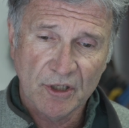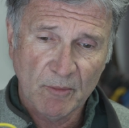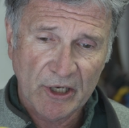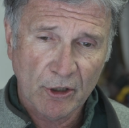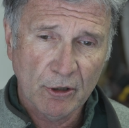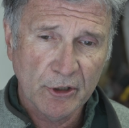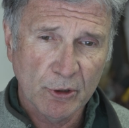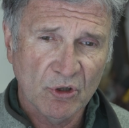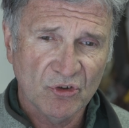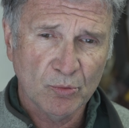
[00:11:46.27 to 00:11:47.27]
that might occur to
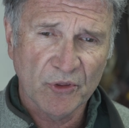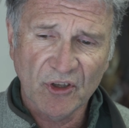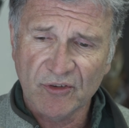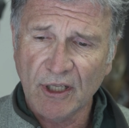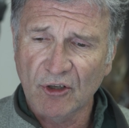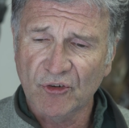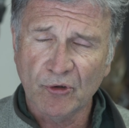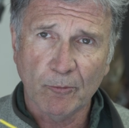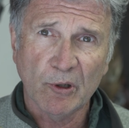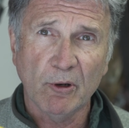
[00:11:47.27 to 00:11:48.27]
you is, with this little
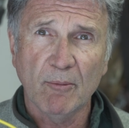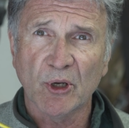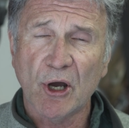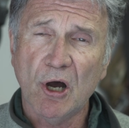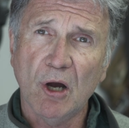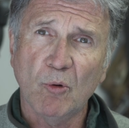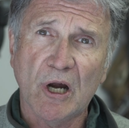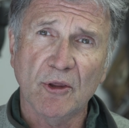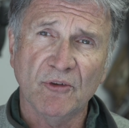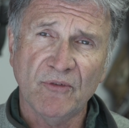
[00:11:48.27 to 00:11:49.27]
strip we were able to
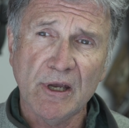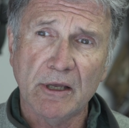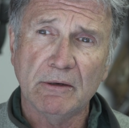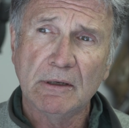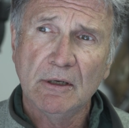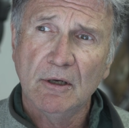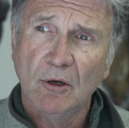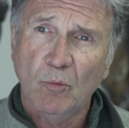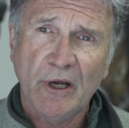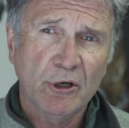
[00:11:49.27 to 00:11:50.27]
hotwire the fan.
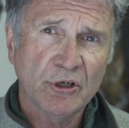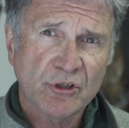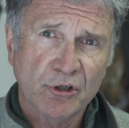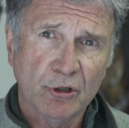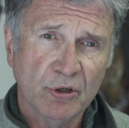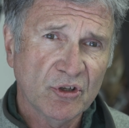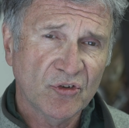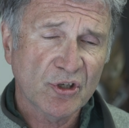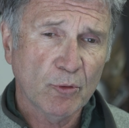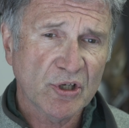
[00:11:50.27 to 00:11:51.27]
Why couldn't you, in the
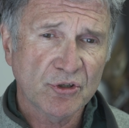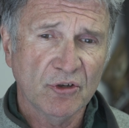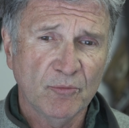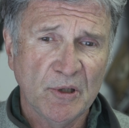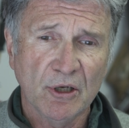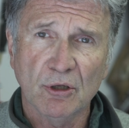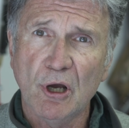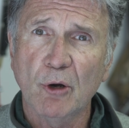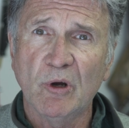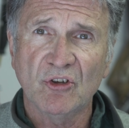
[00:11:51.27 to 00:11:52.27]
situation of being a
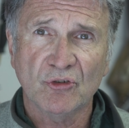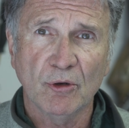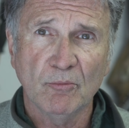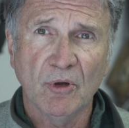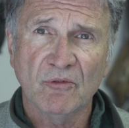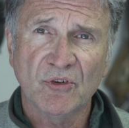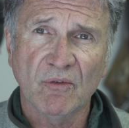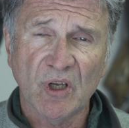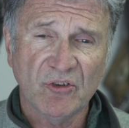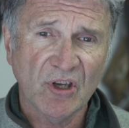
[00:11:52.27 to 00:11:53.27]
long ways from
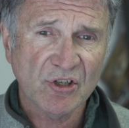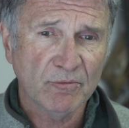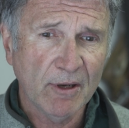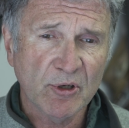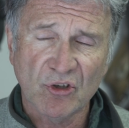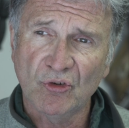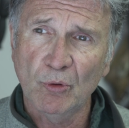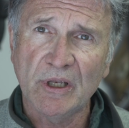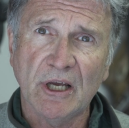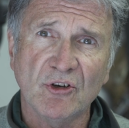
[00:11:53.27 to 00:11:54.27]
civilization, maybe just
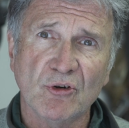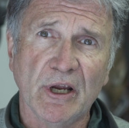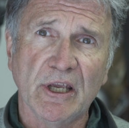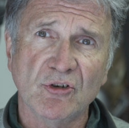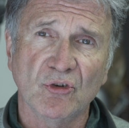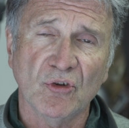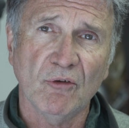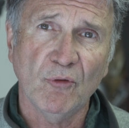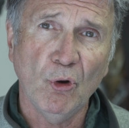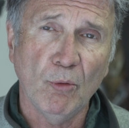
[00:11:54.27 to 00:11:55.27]
doing that to try and get
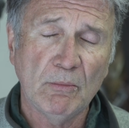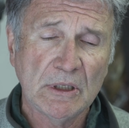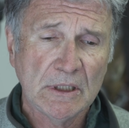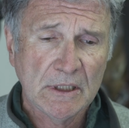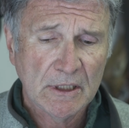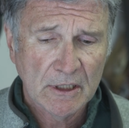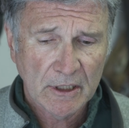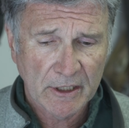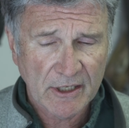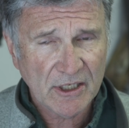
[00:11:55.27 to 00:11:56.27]
yourself home?
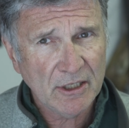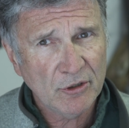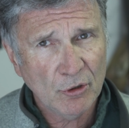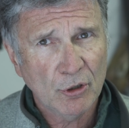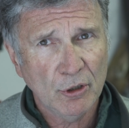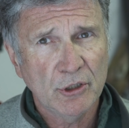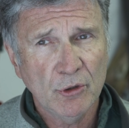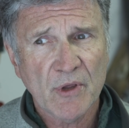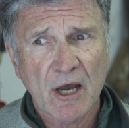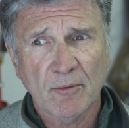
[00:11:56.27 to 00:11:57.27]
And indeed, you could
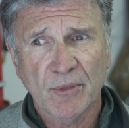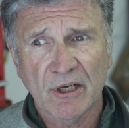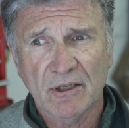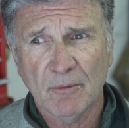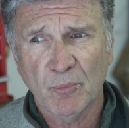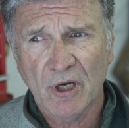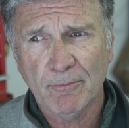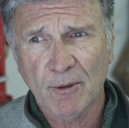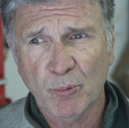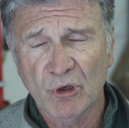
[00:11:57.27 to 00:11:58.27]
do that, but a
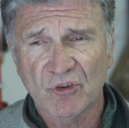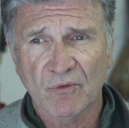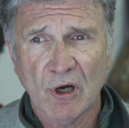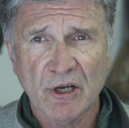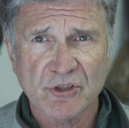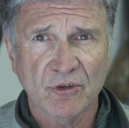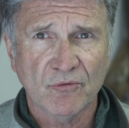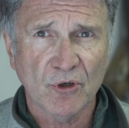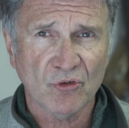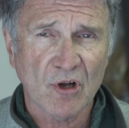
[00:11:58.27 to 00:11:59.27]
couple of points of caution.
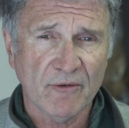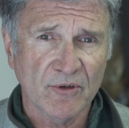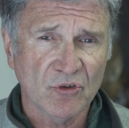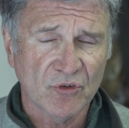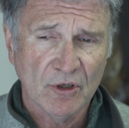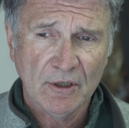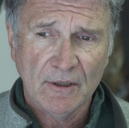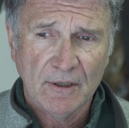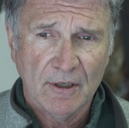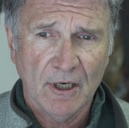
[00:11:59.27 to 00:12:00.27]
First off is,
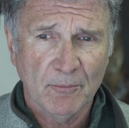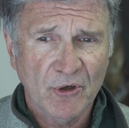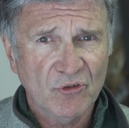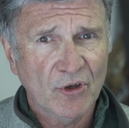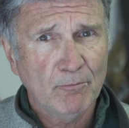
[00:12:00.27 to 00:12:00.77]
there's a